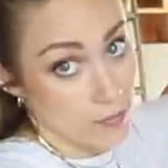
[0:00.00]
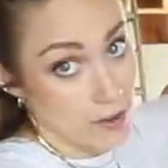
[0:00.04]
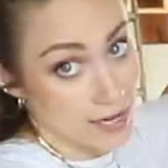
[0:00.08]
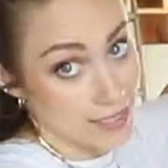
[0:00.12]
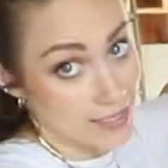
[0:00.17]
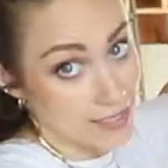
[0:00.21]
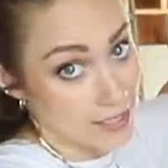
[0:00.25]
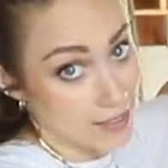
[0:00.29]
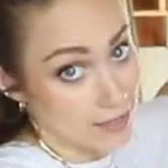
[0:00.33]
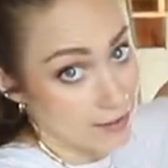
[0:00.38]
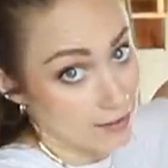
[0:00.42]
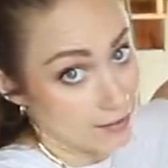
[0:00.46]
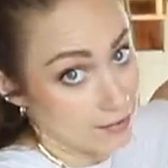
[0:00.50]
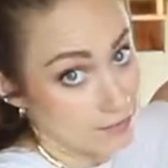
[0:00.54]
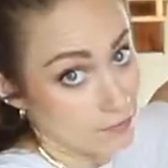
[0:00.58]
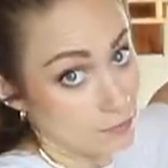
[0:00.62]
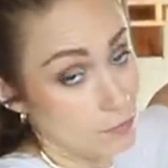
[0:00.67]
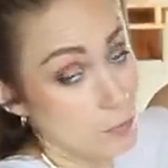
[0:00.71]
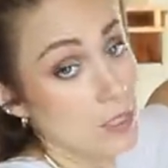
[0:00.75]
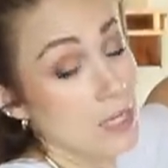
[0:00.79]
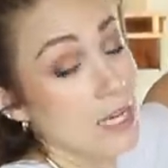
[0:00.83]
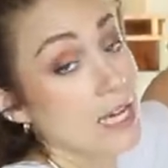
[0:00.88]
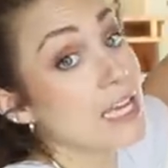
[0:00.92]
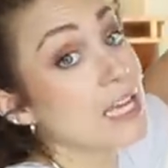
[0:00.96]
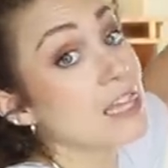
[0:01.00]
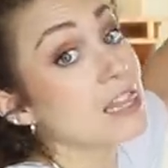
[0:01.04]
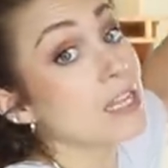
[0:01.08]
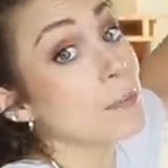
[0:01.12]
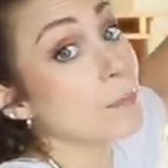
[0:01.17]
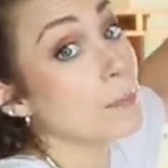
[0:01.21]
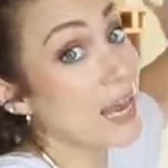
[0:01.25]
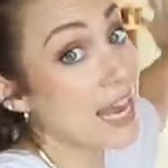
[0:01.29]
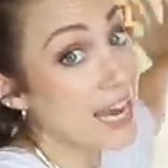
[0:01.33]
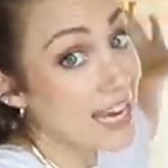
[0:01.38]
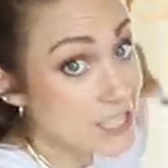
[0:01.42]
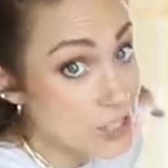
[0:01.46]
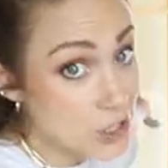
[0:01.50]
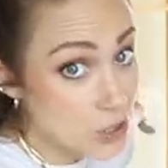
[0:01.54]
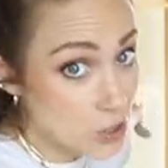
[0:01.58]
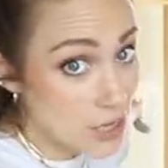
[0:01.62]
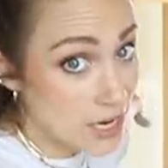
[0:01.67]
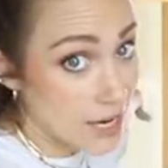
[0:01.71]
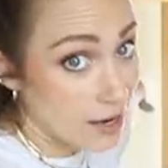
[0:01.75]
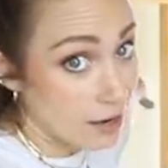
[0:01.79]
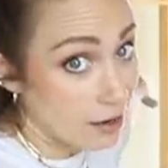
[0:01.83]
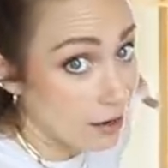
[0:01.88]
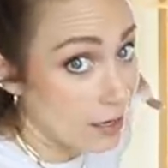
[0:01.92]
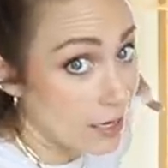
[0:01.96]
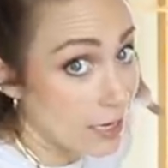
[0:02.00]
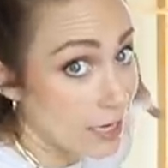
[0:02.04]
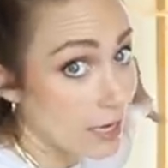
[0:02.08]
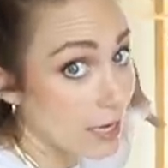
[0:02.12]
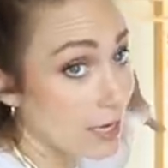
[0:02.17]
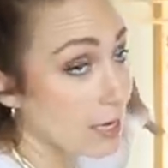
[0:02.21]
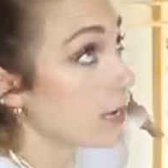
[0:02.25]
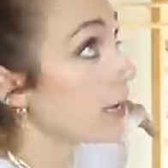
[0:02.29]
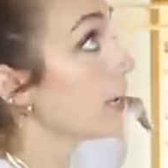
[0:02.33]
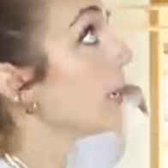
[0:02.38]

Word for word: back there, the pantry area,